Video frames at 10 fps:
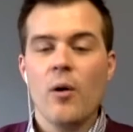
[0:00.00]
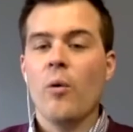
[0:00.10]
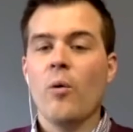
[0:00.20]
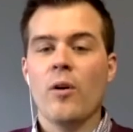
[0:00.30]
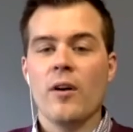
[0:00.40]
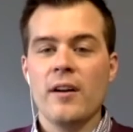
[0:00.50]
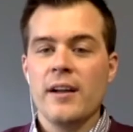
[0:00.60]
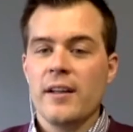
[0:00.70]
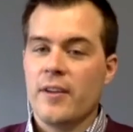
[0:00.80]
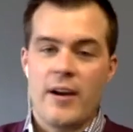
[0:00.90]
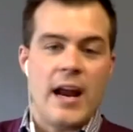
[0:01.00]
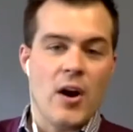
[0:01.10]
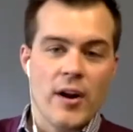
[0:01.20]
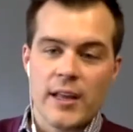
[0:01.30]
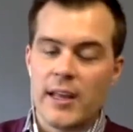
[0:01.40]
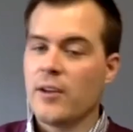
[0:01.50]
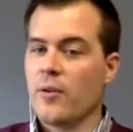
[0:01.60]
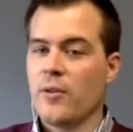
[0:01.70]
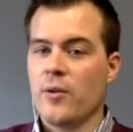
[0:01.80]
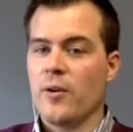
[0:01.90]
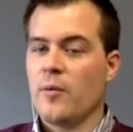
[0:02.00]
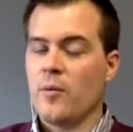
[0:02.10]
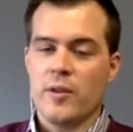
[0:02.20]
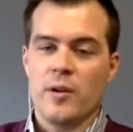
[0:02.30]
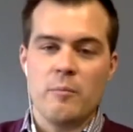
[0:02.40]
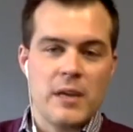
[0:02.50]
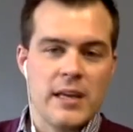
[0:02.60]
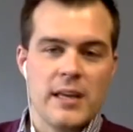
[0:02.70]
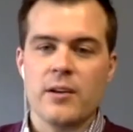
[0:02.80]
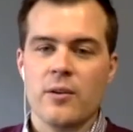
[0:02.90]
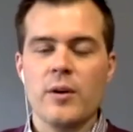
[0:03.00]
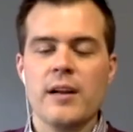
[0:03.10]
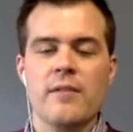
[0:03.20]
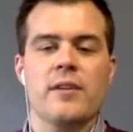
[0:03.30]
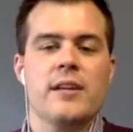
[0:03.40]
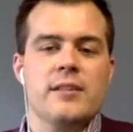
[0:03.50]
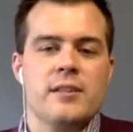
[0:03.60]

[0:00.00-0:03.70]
or they're arrogant, or they're meek, or whatever it is.